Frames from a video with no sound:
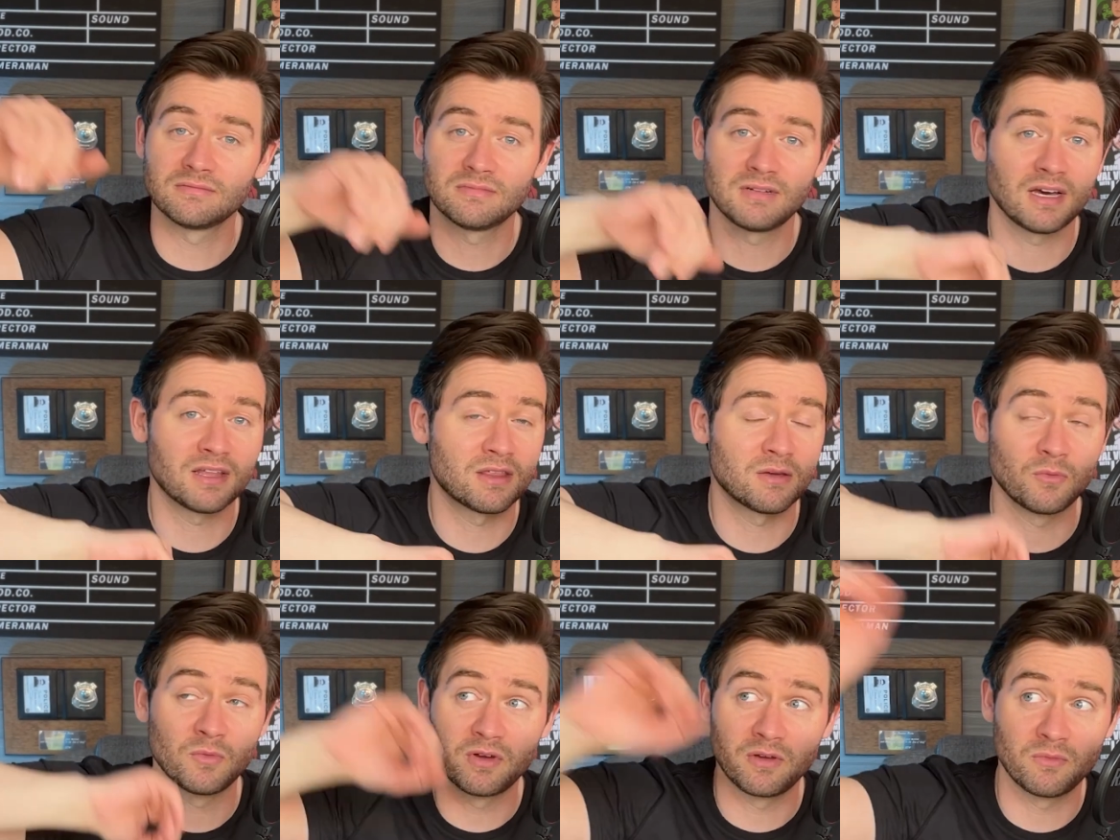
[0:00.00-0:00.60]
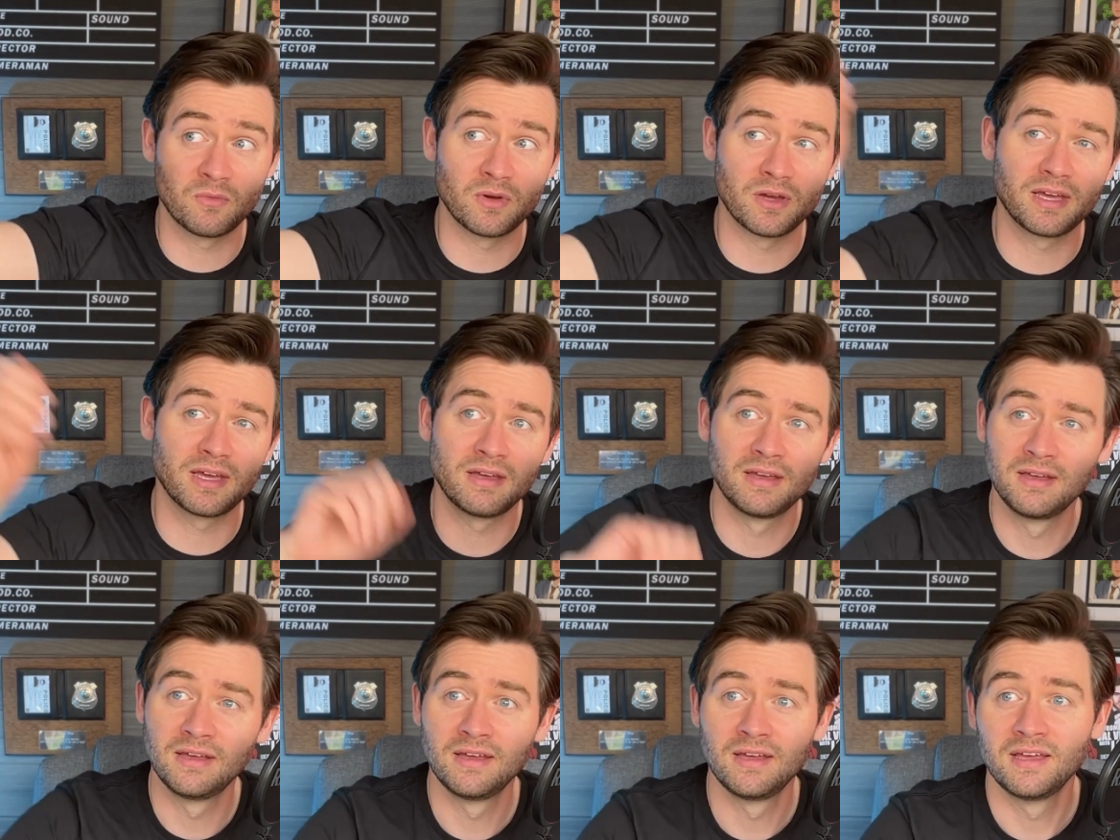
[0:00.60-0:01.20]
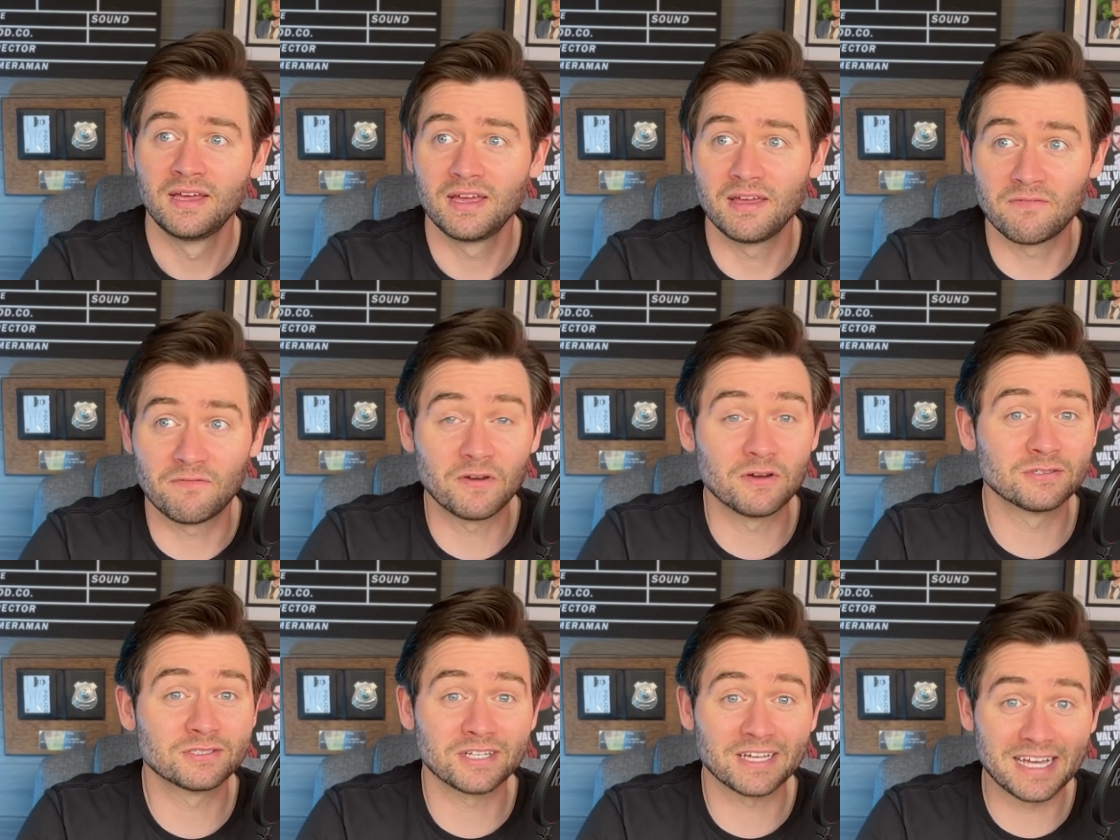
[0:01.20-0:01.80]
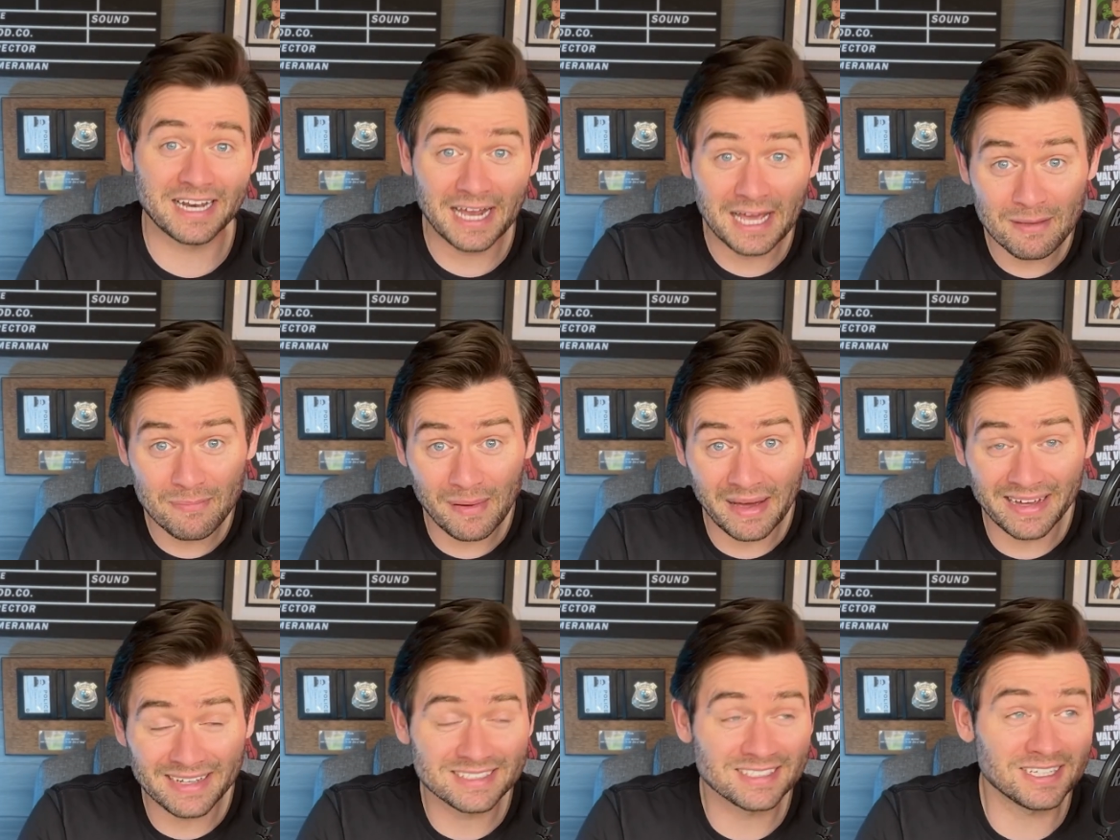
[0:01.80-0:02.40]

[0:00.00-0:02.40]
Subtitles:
I think it feels like an apex.